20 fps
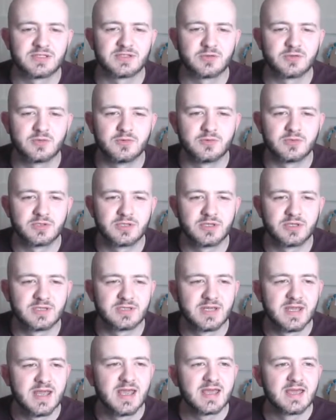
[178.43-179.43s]
All good.
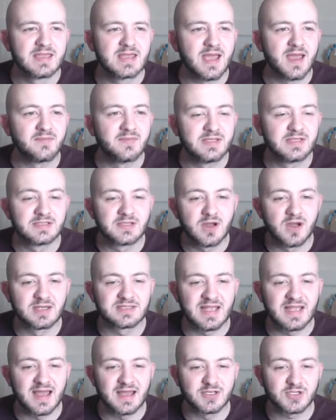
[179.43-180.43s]
Yeah, these guys
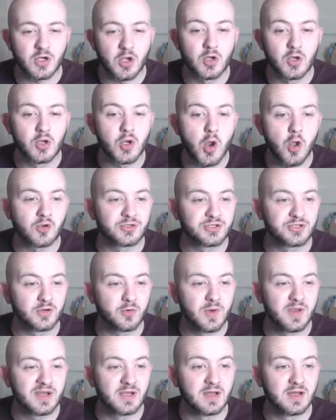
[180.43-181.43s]
hatch a lot
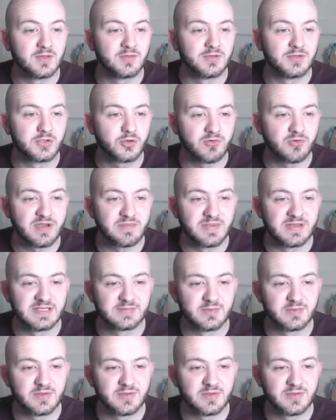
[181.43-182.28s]
quicker than Dreepies, but